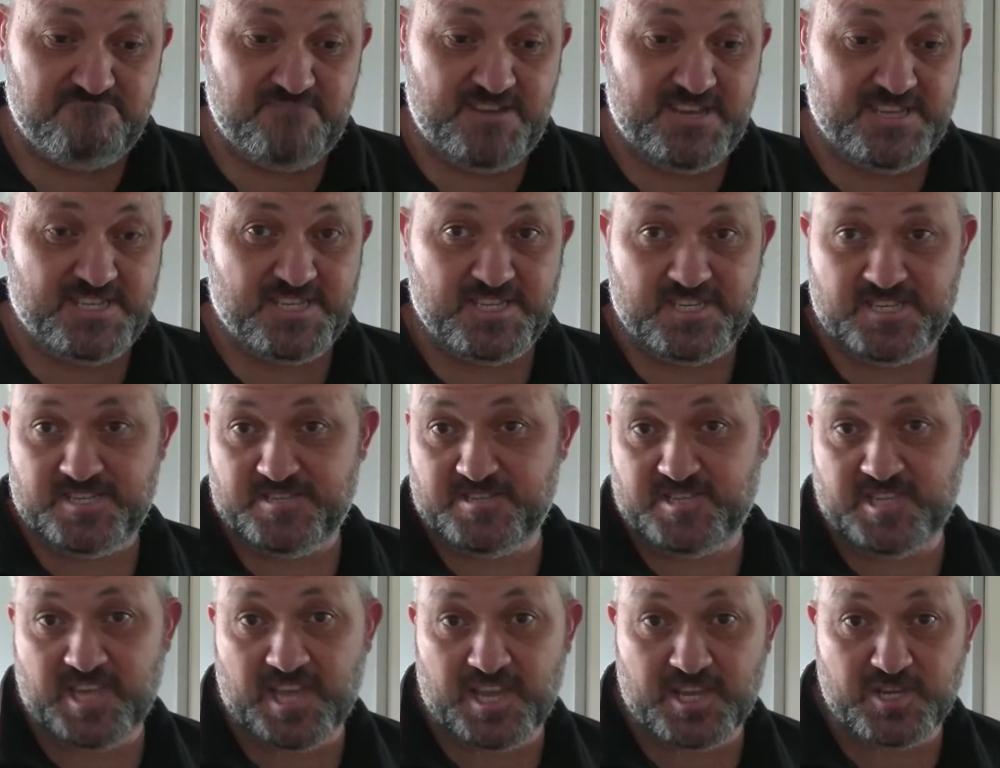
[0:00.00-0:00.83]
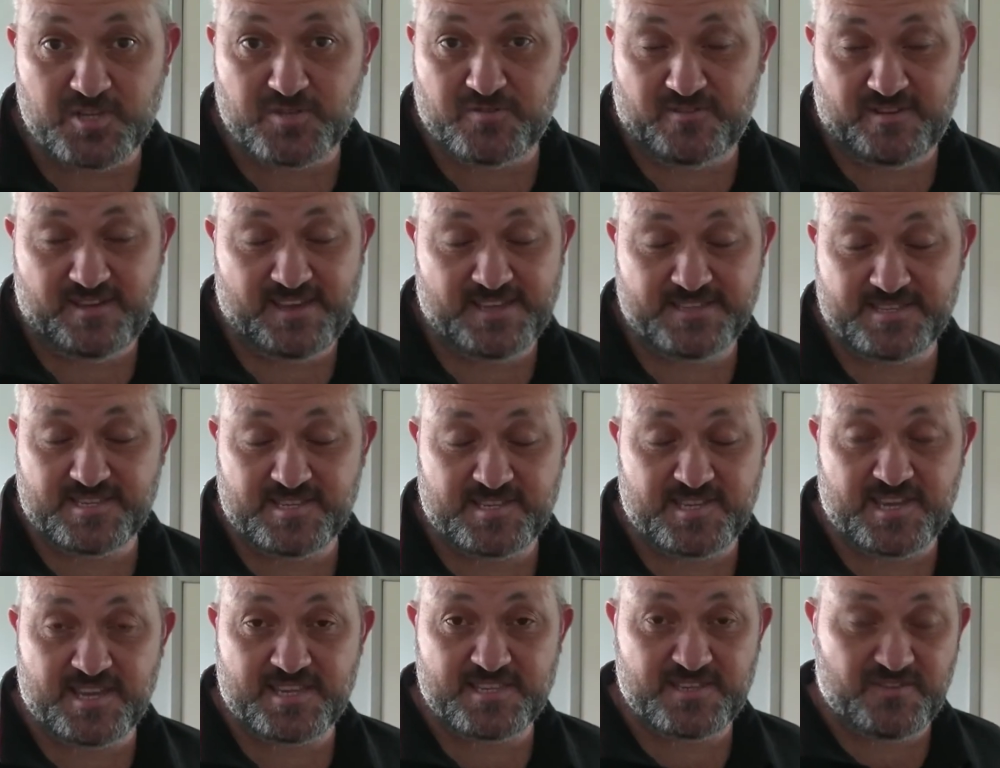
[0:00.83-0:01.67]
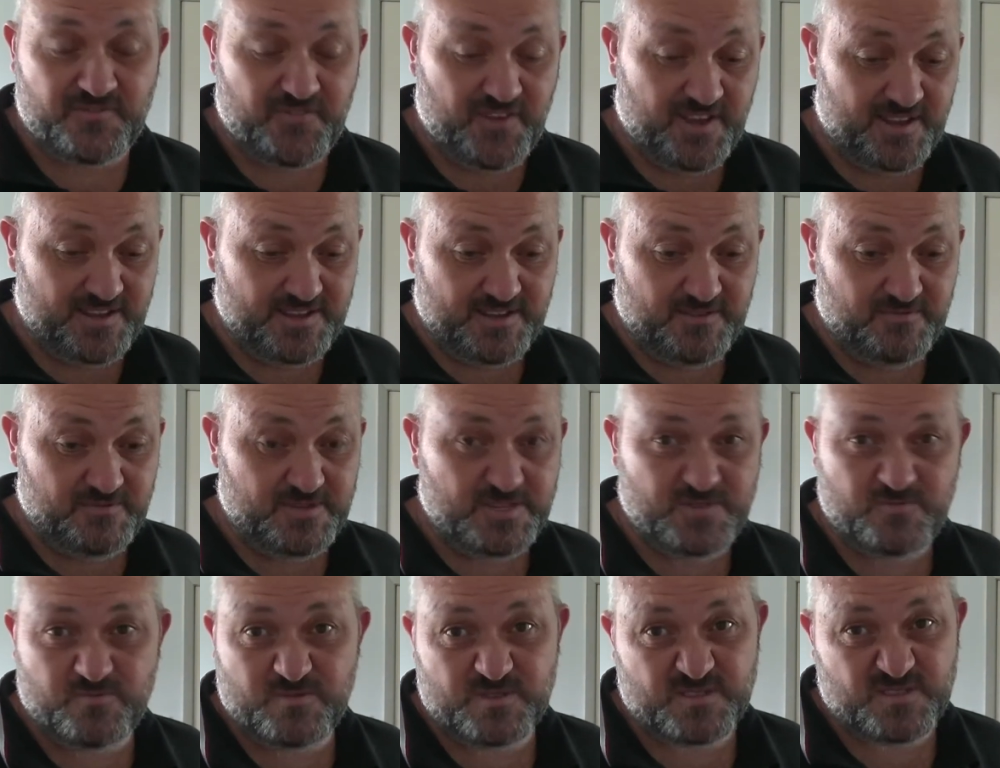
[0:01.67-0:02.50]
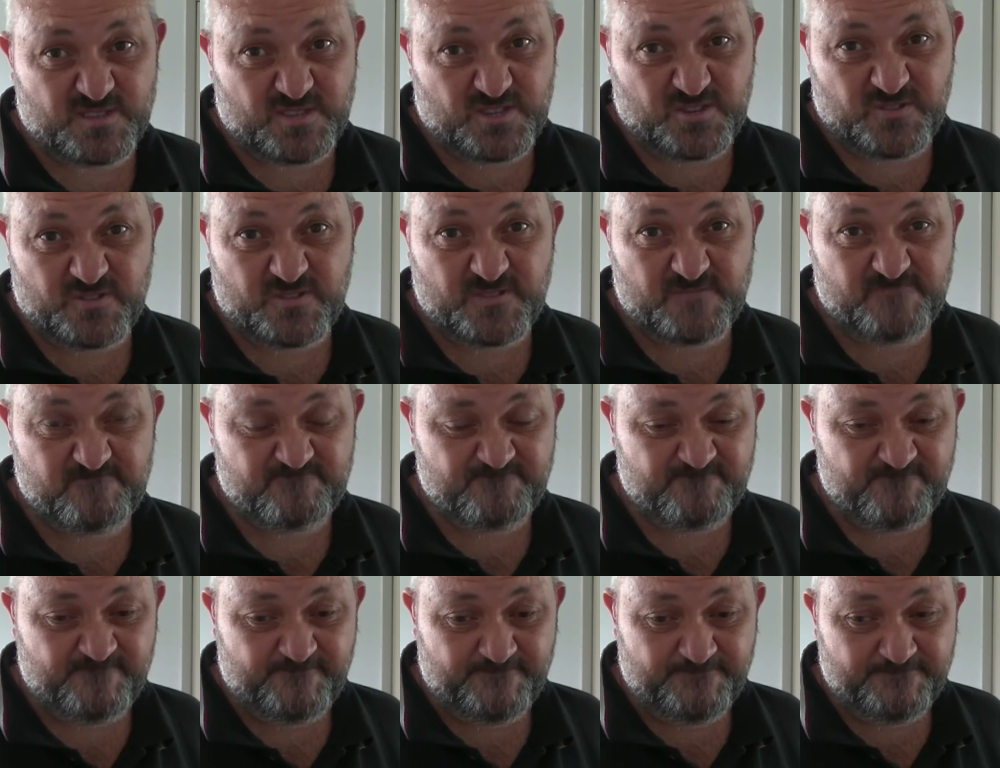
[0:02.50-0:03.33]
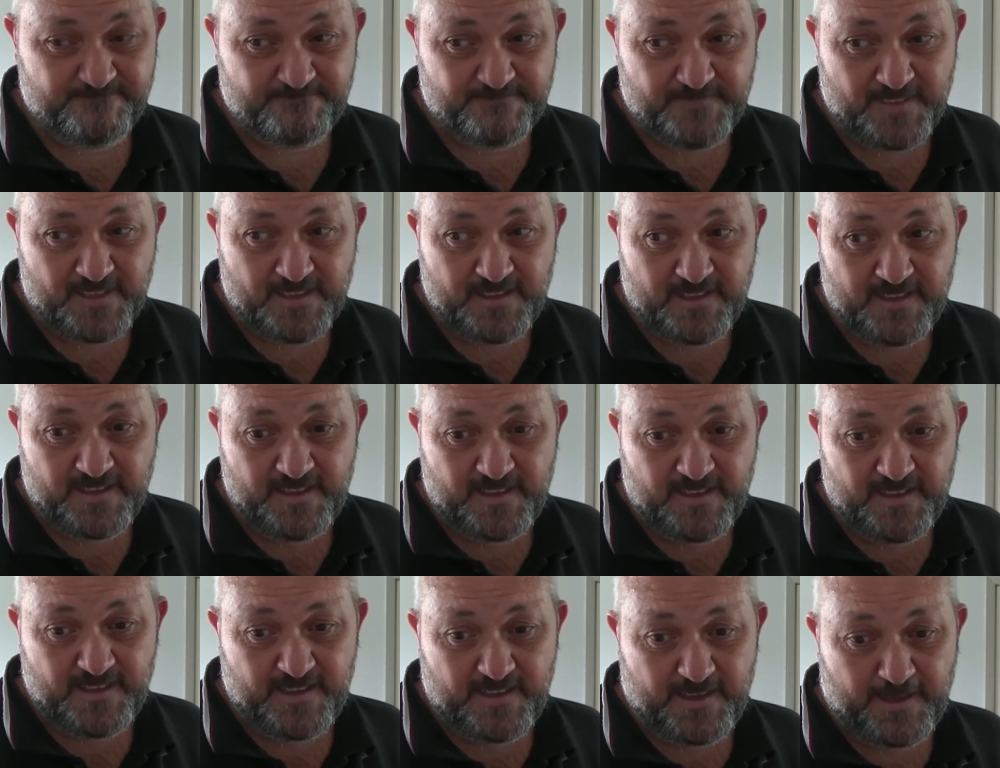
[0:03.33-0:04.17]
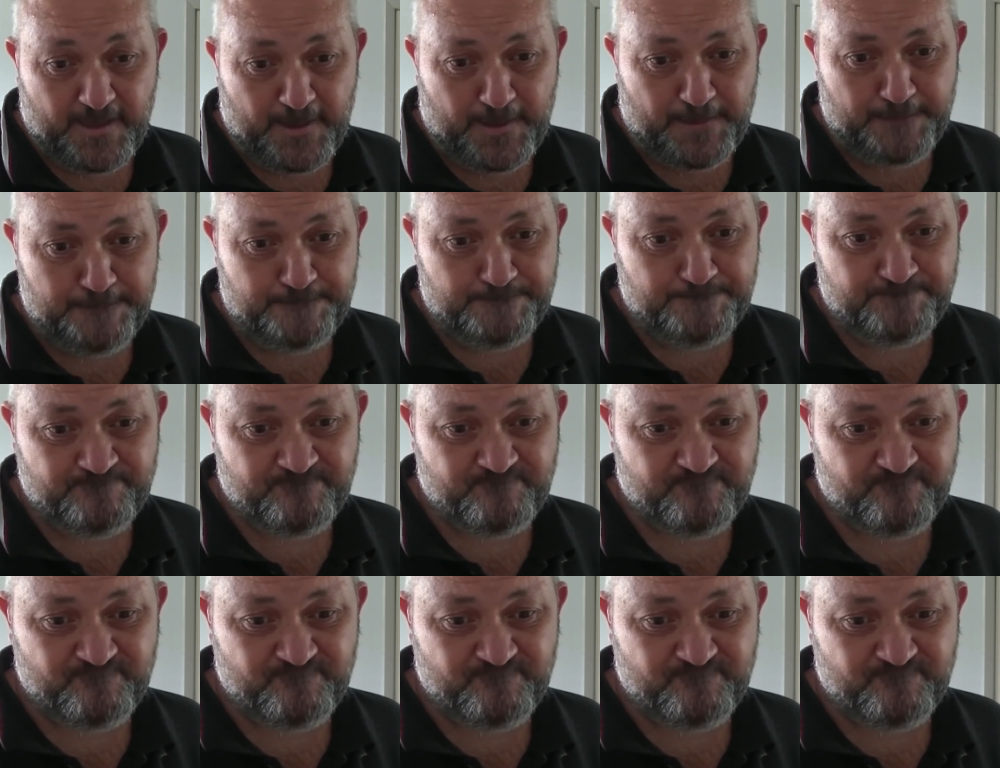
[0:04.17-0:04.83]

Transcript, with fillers: as a sex as a sex offender, which wasn't true. Um,